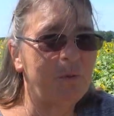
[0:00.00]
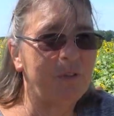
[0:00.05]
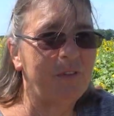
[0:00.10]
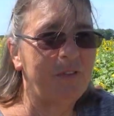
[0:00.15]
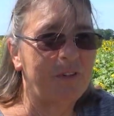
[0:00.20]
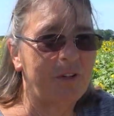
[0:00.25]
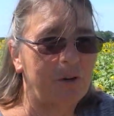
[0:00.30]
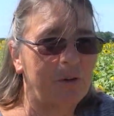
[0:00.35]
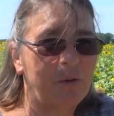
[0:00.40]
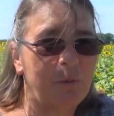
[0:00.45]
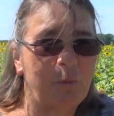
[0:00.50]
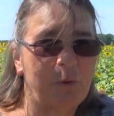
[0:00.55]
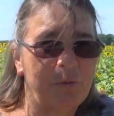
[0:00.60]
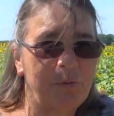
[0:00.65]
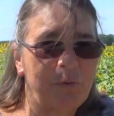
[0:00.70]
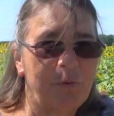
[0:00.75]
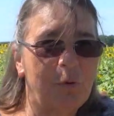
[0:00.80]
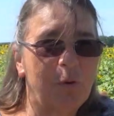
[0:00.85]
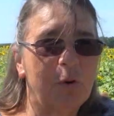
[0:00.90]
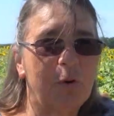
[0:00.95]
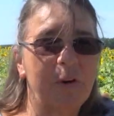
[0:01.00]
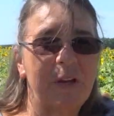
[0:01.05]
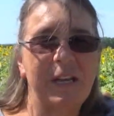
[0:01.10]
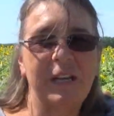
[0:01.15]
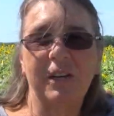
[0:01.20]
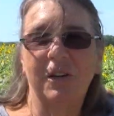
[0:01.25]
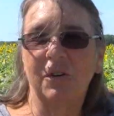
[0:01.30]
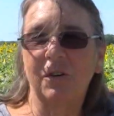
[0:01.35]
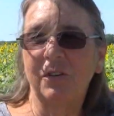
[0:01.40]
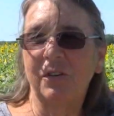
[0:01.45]
We started with 4
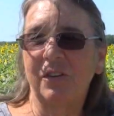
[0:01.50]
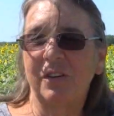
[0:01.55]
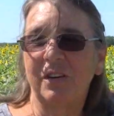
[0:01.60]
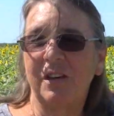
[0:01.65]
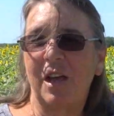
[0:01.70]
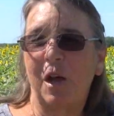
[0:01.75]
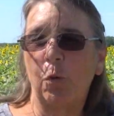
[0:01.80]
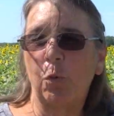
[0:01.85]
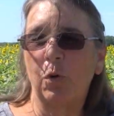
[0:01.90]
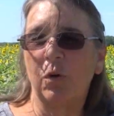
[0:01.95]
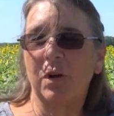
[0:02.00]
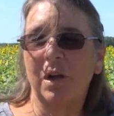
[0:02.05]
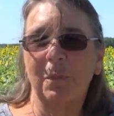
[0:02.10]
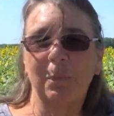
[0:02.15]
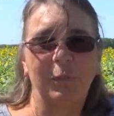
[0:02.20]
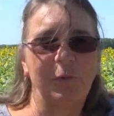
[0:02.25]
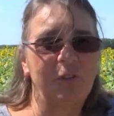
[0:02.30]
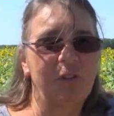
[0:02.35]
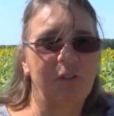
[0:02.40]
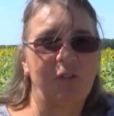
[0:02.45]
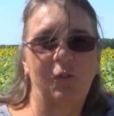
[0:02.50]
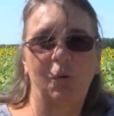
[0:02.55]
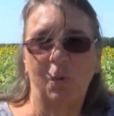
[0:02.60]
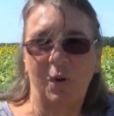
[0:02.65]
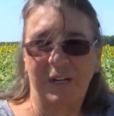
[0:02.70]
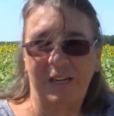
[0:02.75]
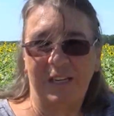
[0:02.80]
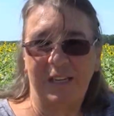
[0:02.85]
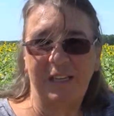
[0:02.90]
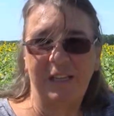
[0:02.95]
acres and now we're up to
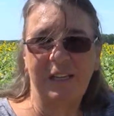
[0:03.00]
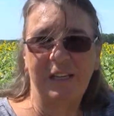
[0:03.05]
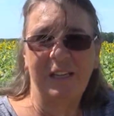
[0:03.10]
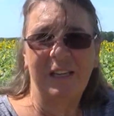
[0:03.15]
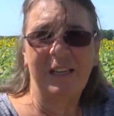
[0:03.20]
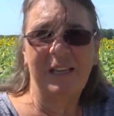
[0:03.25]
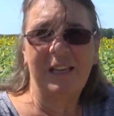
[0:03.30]
20,